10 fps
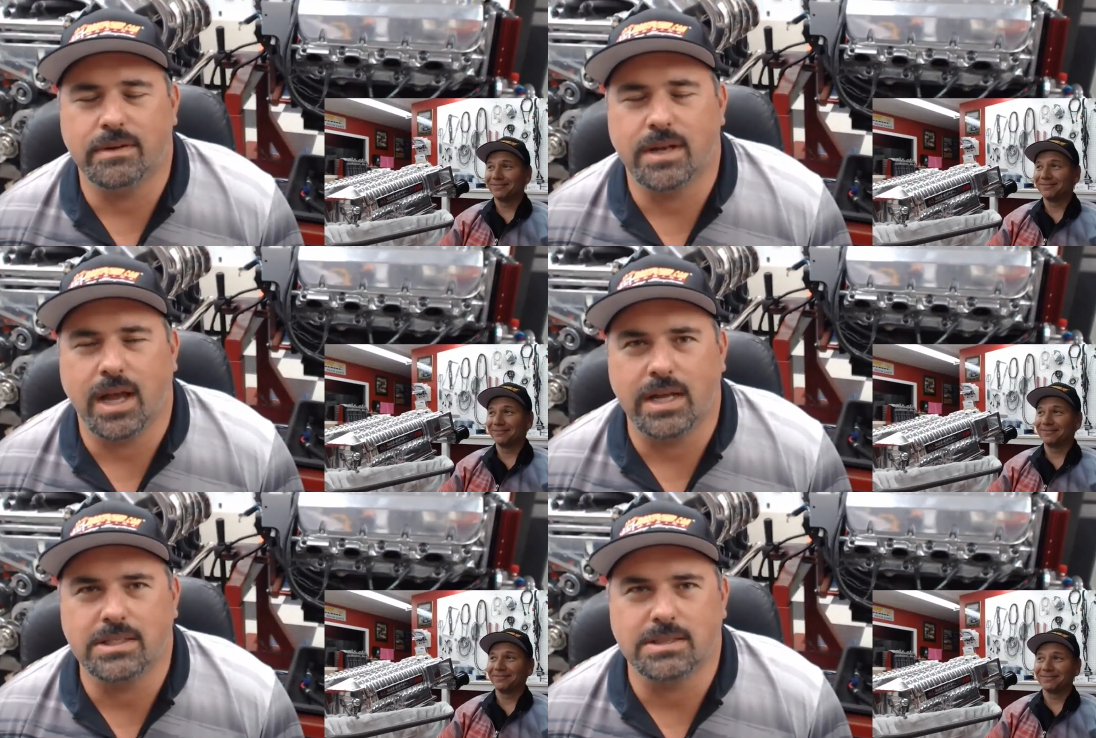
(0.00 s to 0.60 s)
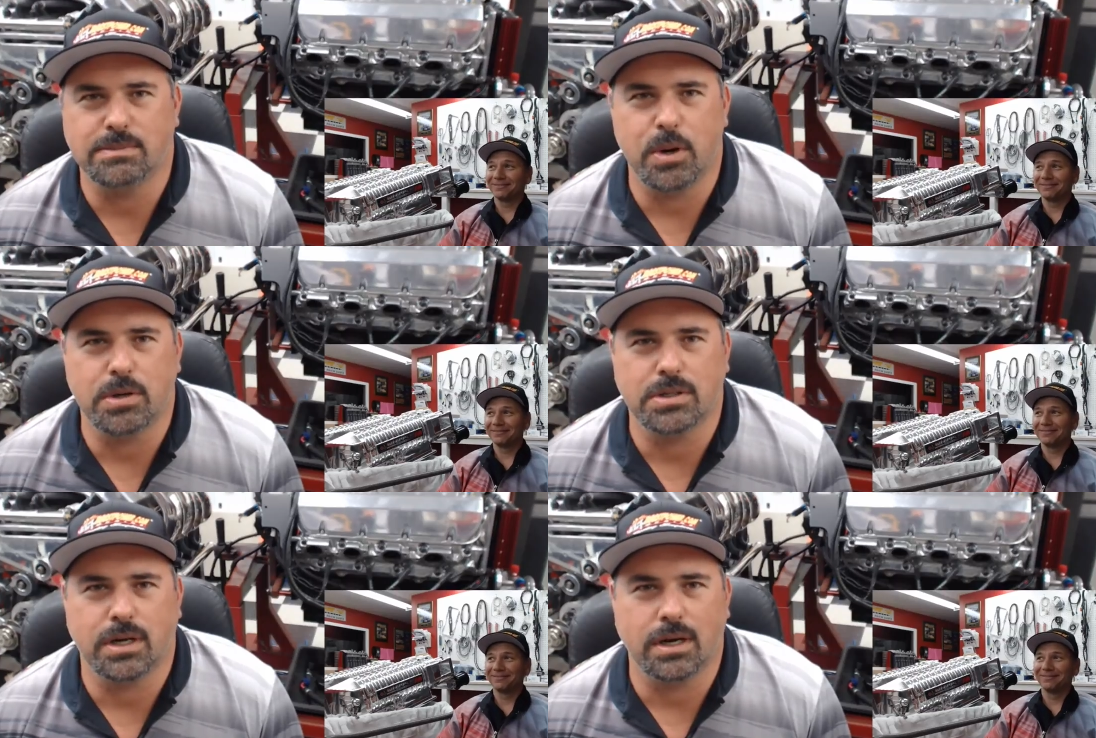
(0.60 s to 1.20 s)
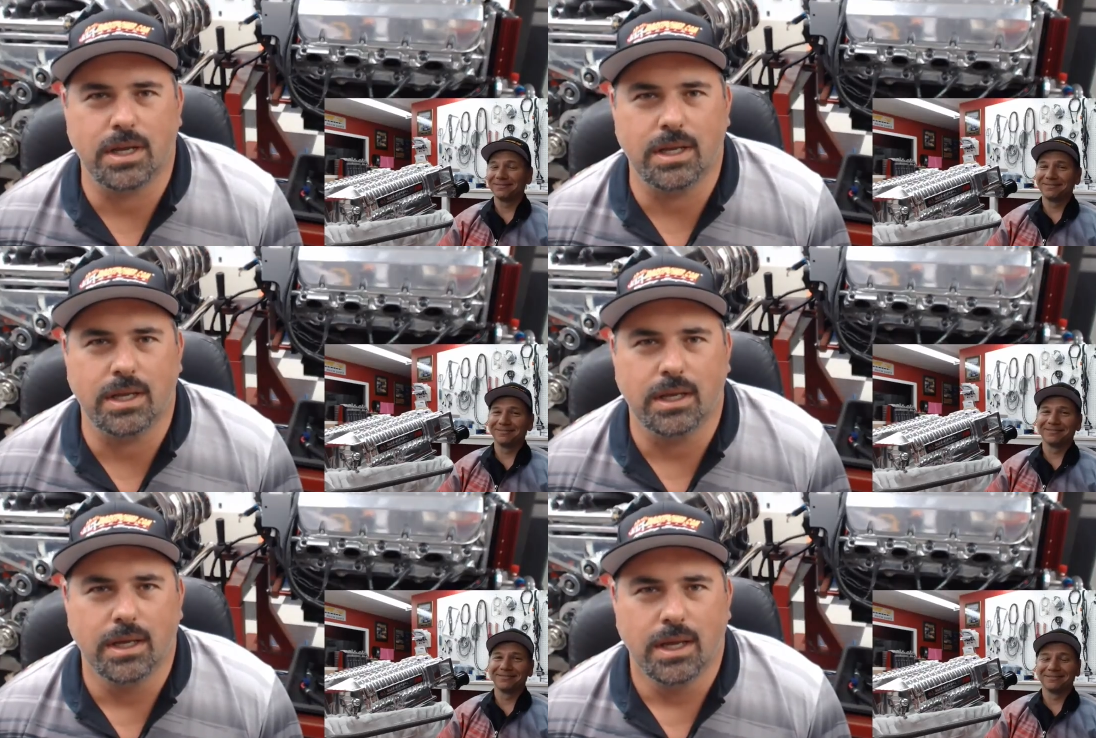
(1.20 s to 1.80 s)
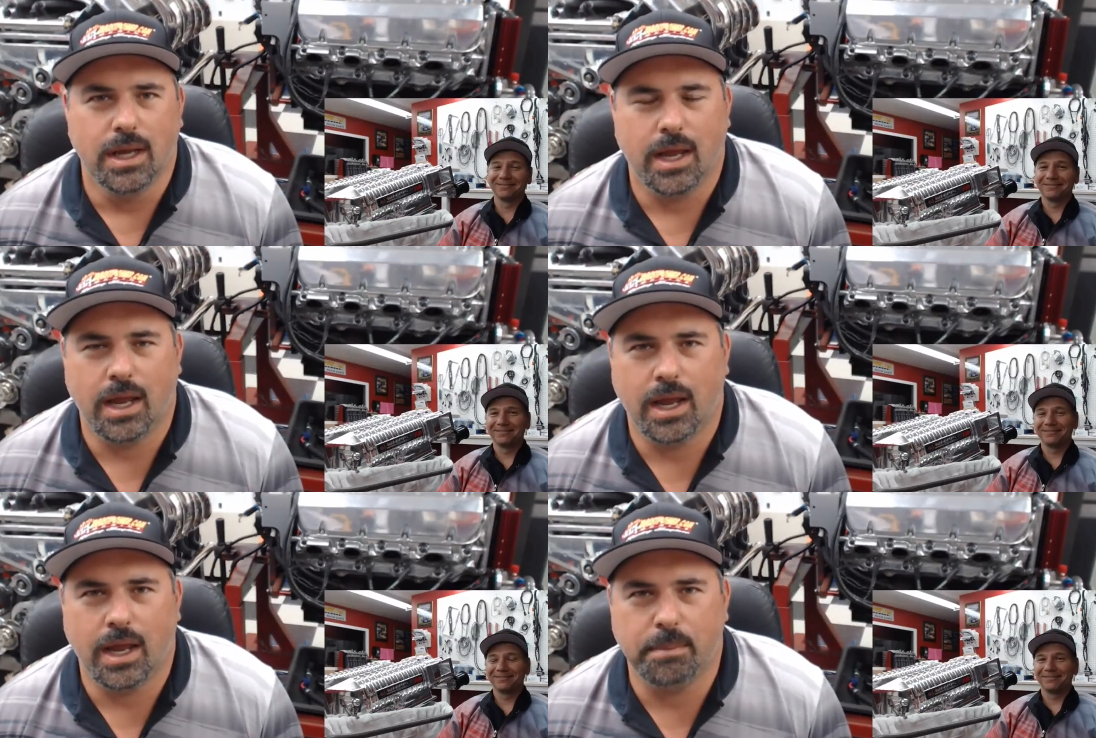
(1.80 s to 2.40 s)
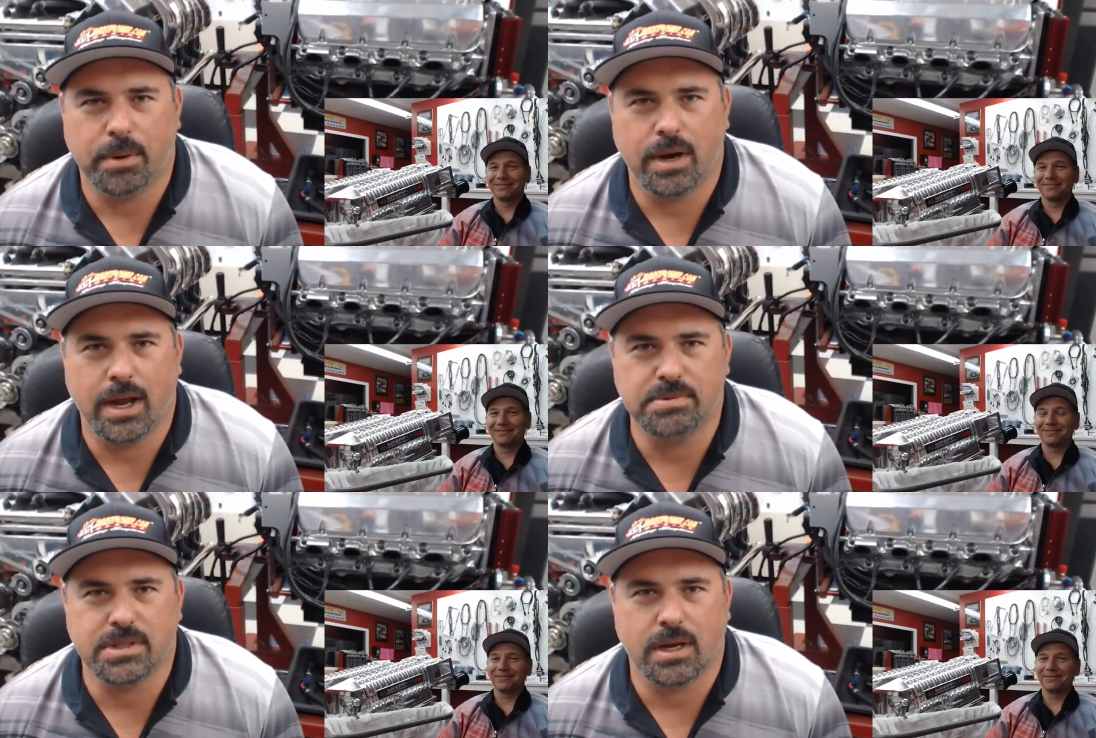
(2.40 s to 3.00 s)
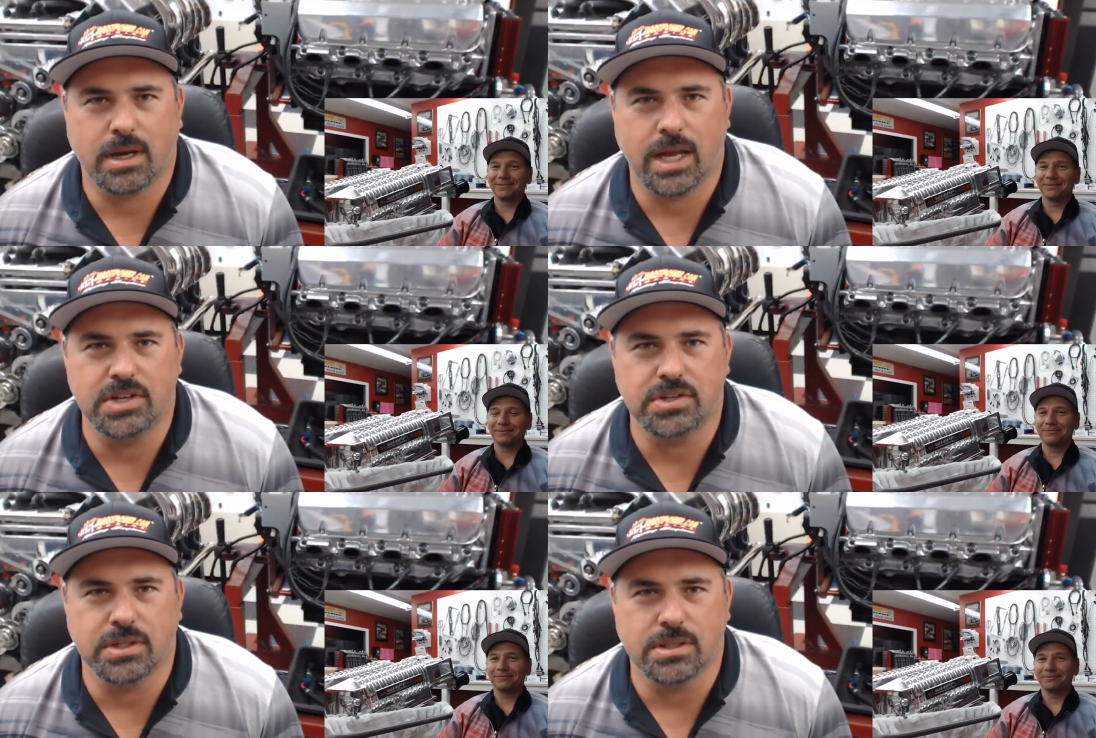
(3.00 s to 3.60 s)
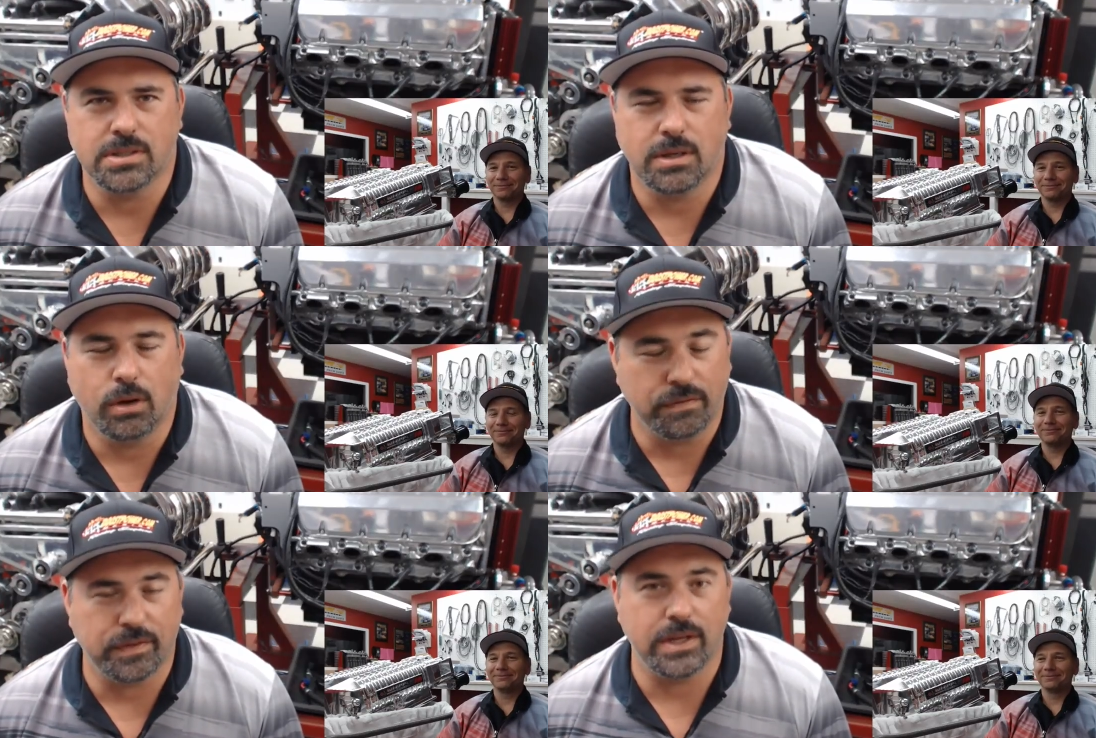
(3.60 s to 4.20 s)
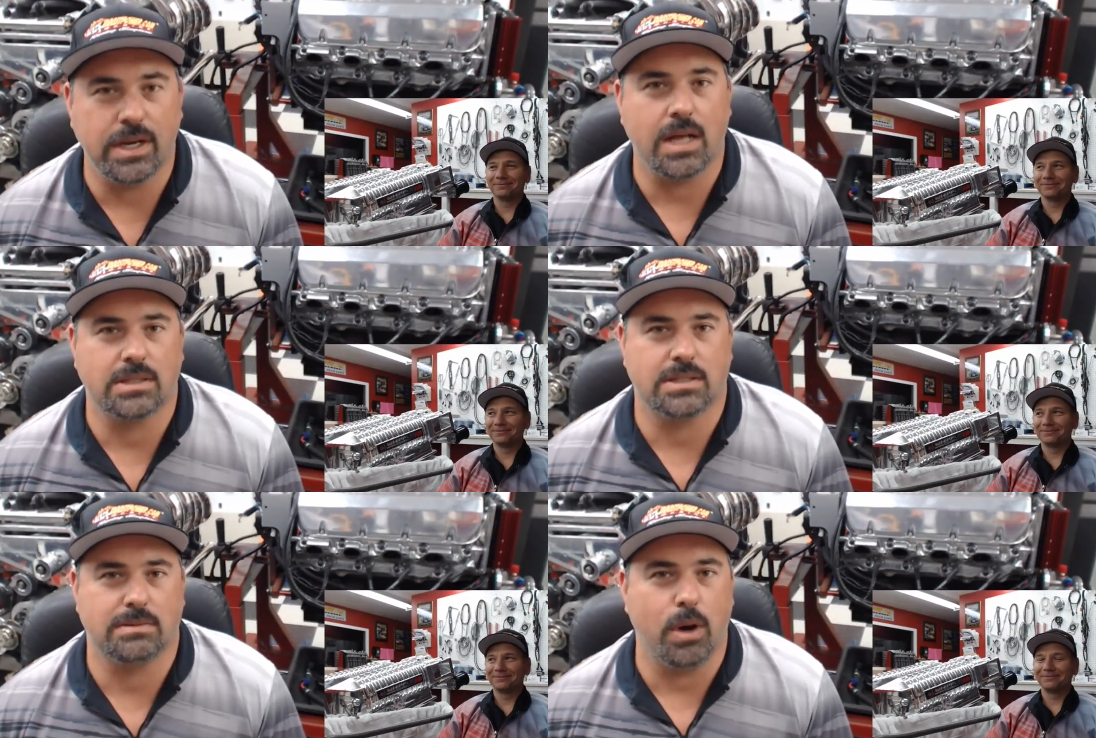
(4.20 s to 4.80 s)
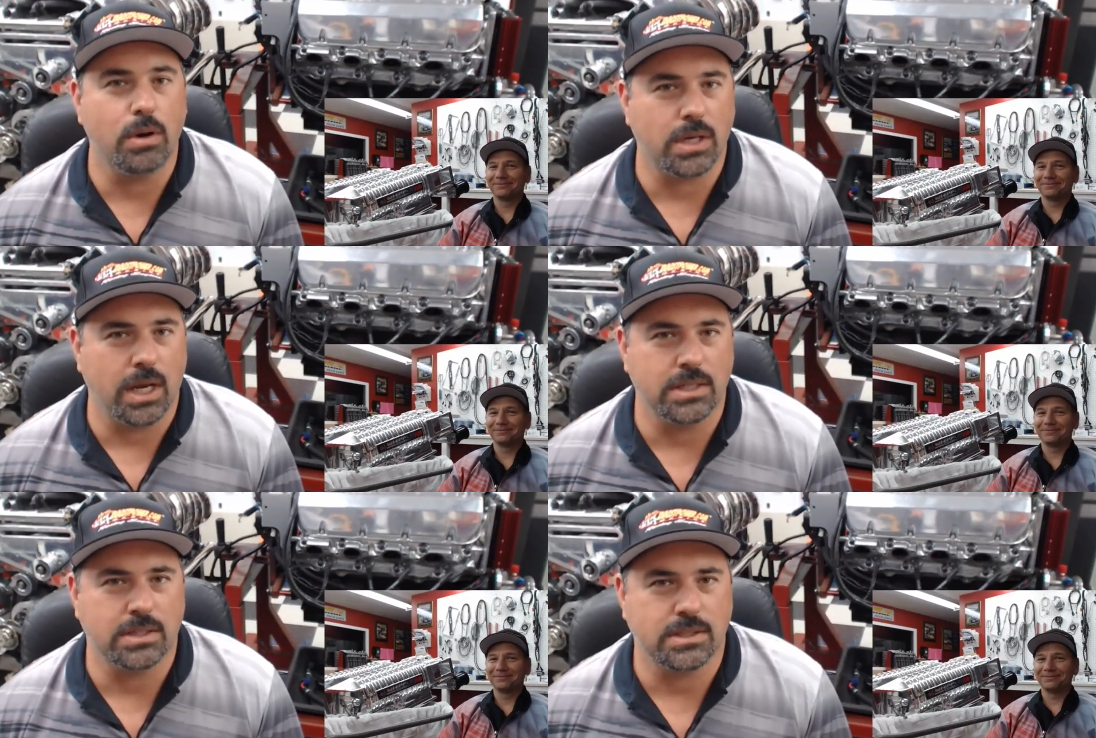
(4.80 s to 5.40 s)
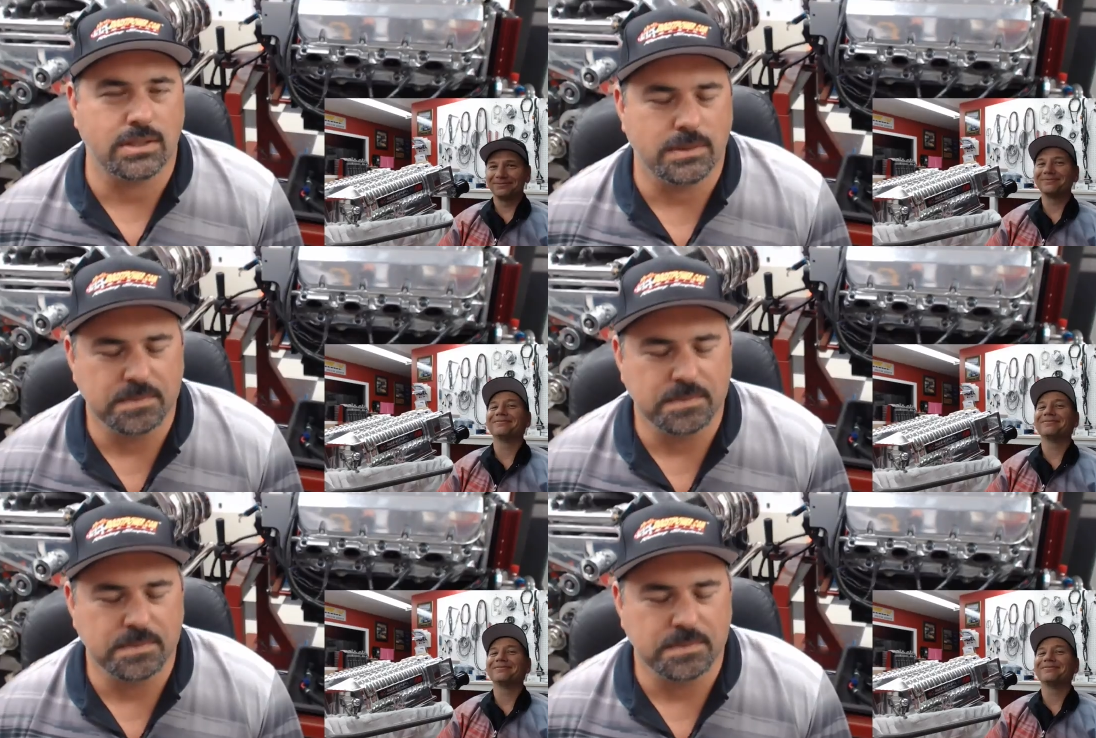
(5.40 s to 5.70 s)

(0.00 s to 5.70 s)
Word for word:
Speaker 1: nice smoked turkey and perhaps talk engines. Mm-hmm. Hopefully not smoked engines.